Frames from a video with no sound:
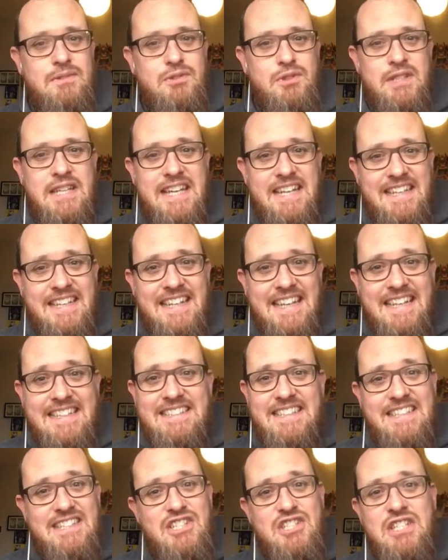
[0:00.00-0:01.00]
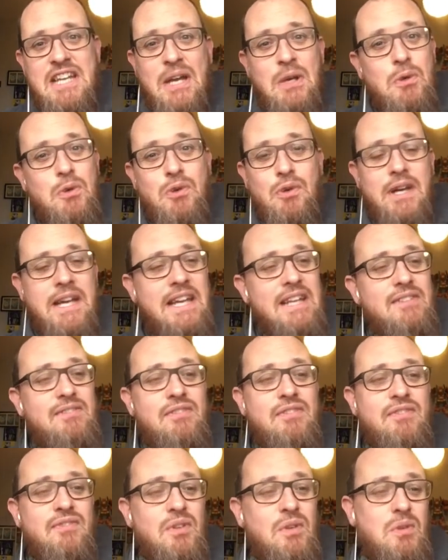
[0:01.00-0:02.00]
So there he laid in his shallow grave
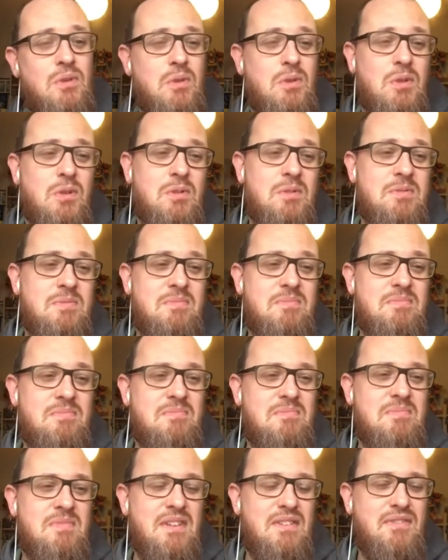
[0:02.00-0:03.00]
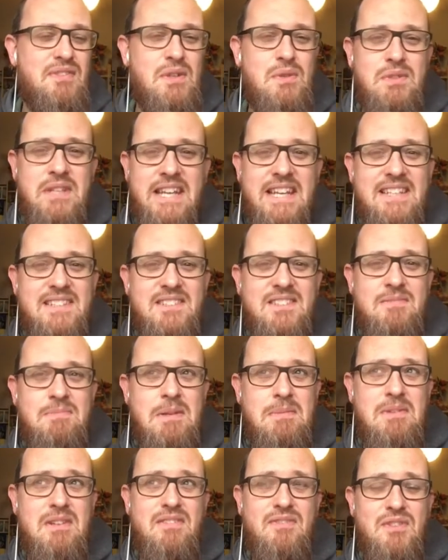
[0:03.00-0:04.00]
for a few days,
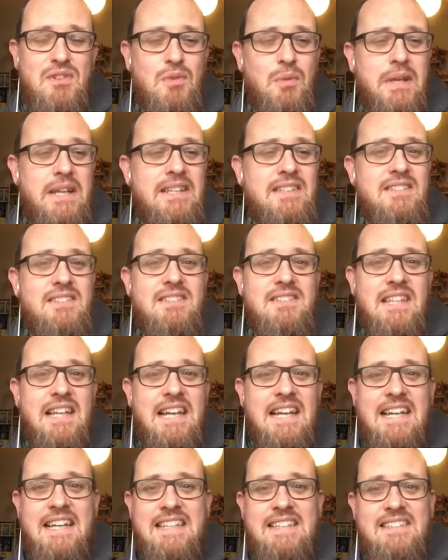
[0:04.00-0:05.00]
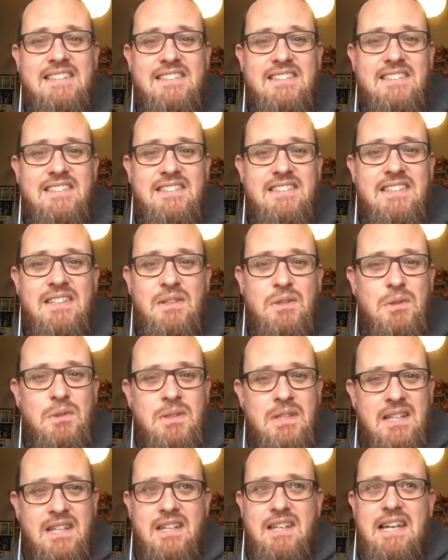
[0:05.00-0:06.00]
maybe a few weeks, and you know,
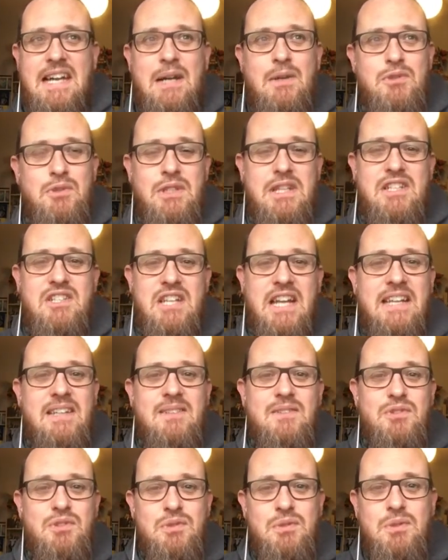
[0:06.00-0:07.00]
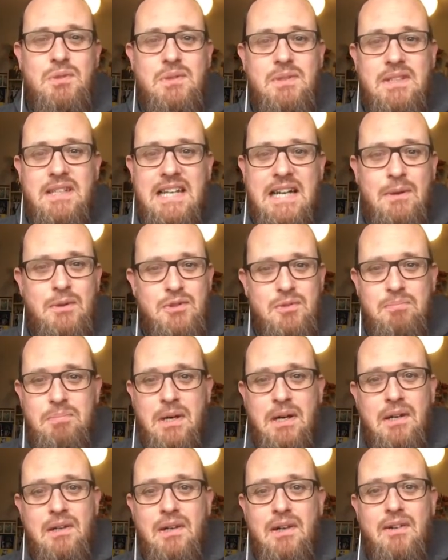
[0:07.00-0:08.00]
I was only a child, so I wasn't
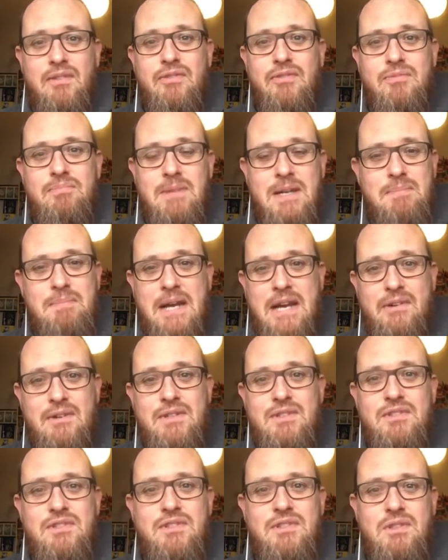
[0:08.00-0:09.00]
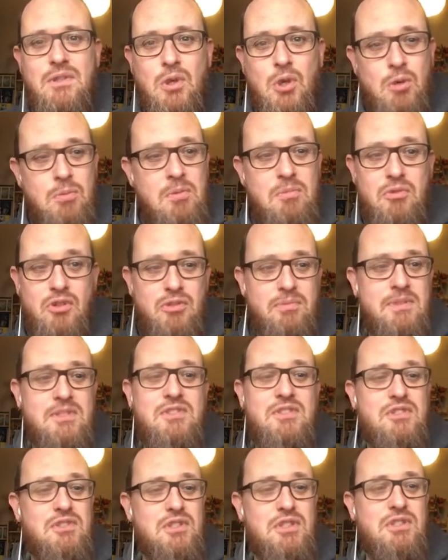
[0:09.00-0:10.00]
part of my parents' home improvements
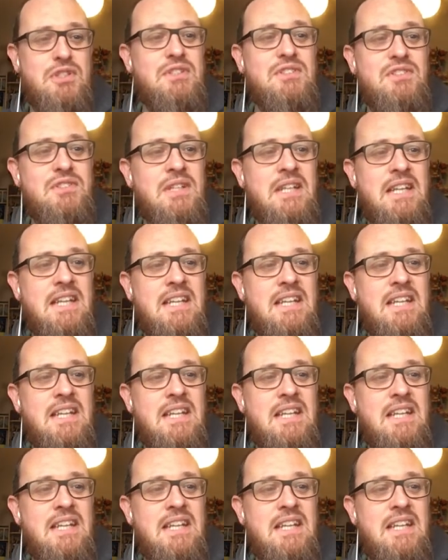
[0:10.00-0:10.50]
discussions.